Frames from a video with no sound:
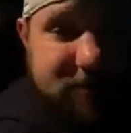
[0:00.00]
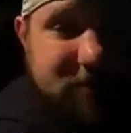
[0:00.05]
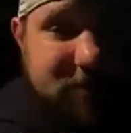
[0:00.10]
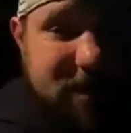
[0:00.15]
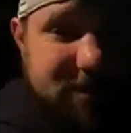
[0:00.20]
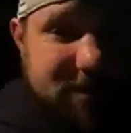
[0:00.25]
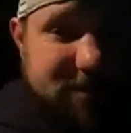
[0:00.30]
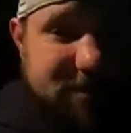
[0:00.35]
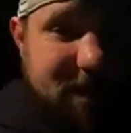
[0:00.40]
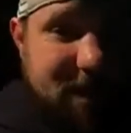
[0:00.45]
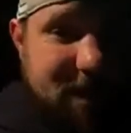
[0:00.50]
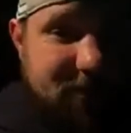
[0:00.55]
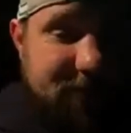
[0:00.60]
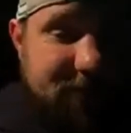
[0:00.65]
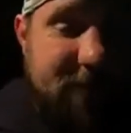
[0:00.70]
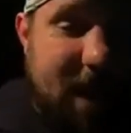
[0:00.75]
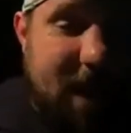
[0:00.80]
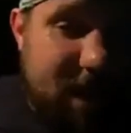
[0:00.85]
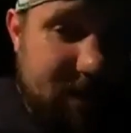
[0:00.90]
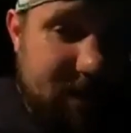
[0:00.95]
as a matter of
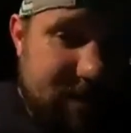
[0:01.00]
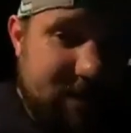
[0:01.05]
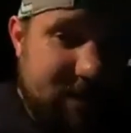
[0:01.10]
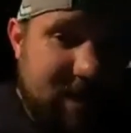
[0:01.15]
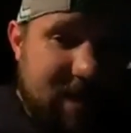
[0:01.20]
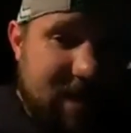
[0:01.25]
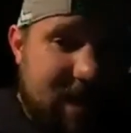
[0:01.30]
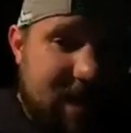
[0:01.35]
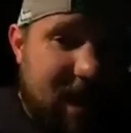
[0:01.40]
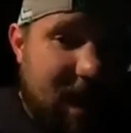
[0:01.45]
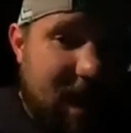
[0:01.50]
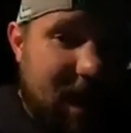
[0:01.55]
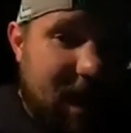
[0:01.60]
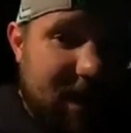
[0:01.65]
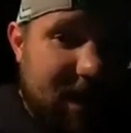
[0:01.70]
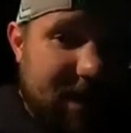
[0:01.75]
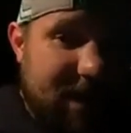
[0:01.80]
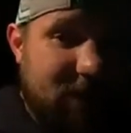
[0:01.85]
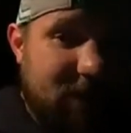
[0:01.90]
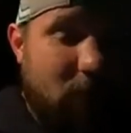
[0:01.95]
fact,
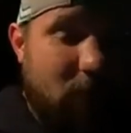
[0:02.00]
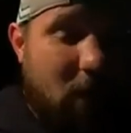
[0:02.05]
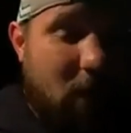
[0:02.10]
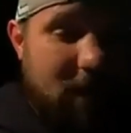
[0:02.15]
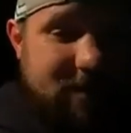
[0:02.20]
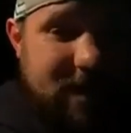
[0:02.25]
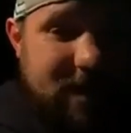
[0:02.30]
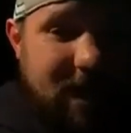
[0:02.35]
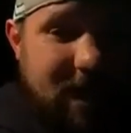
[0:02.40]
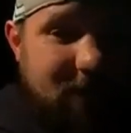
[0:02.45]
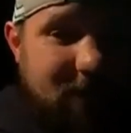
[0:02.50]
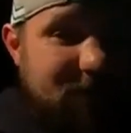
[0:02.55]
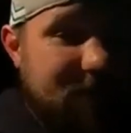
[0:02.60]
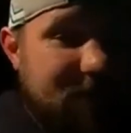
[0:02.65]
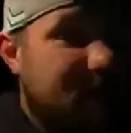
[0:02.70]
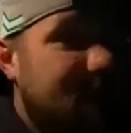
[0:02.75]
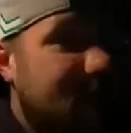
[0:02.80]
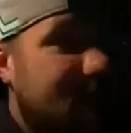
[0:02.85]
he walked out.